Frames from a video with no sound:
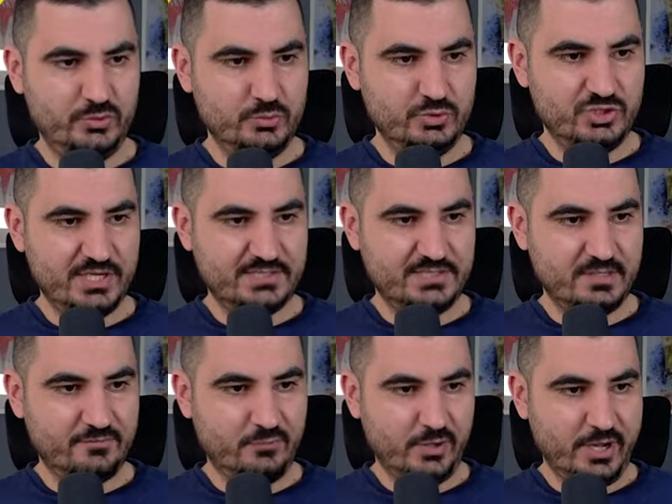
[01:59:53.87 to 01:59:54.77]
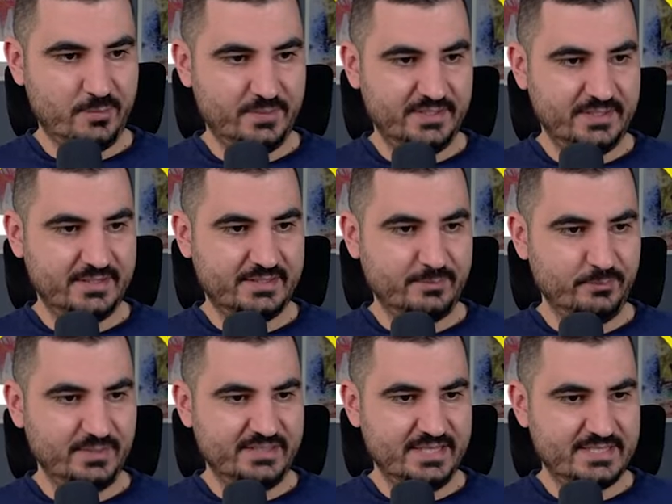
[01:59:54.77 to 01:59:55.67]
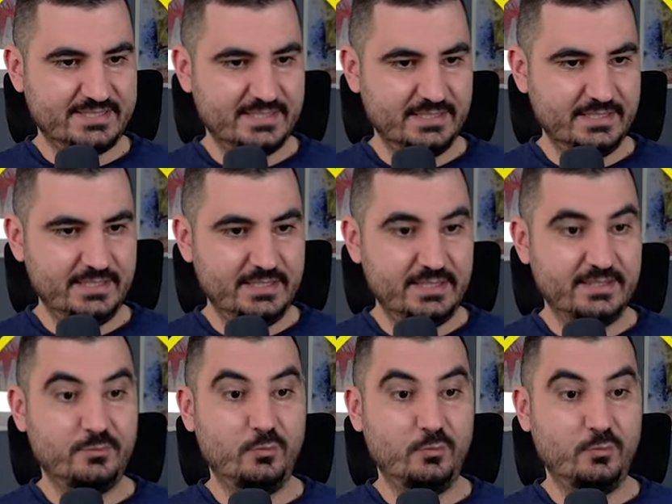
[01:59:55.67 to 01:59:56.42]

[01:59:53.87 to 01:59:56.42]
huge chance here for Real Madrid. Come on, Matthias de Ligt.